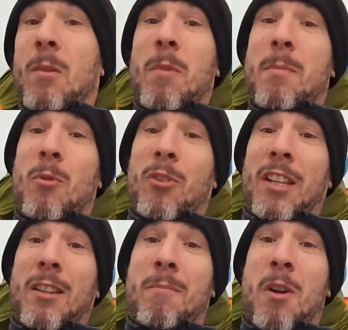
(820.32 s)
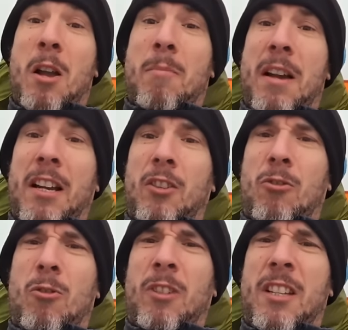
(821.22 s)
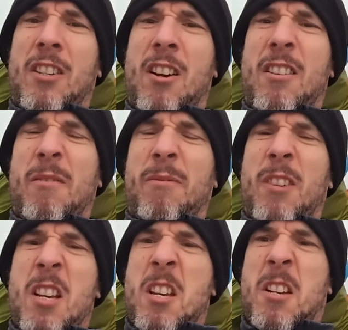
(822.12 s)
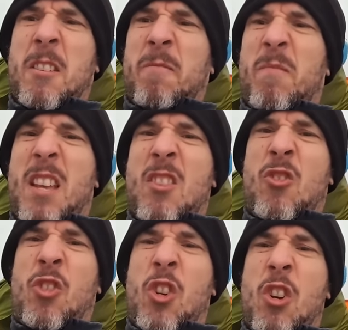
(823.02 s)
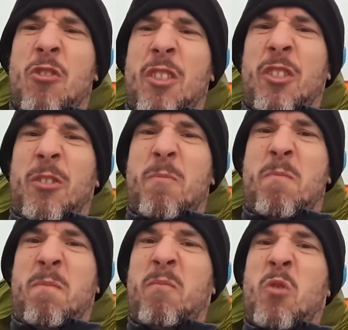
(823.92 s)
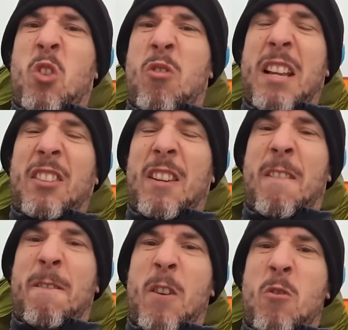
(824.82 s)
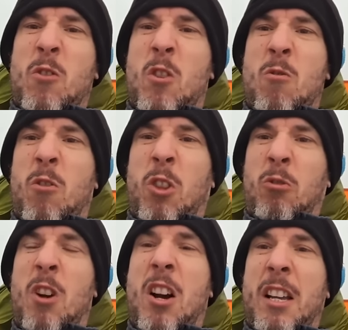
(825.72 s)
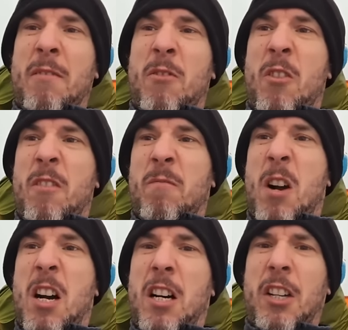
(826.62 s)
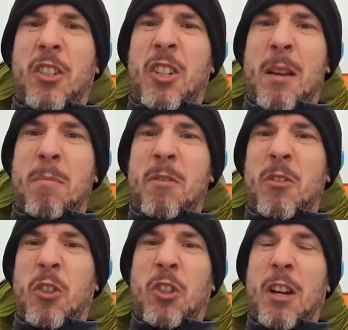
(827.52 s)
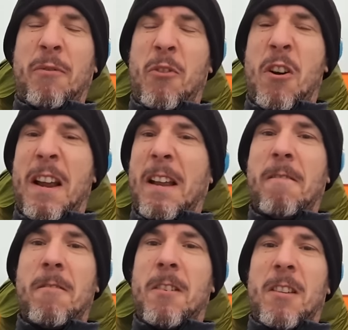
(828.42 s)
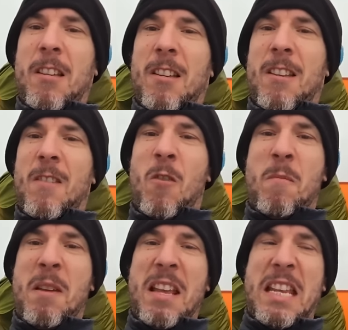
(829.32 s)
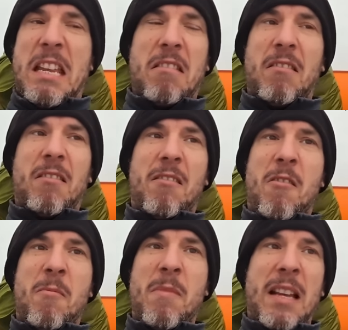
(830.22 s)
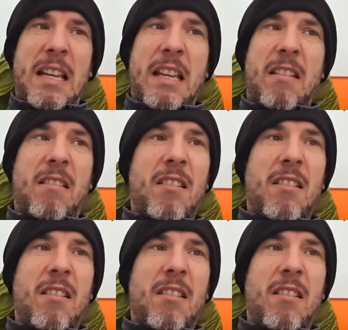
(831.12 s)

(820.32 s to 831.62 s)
people think that bikepackers are all these kind of endurance crazy folk who thrive on hardship and suffering. Not me. Not me.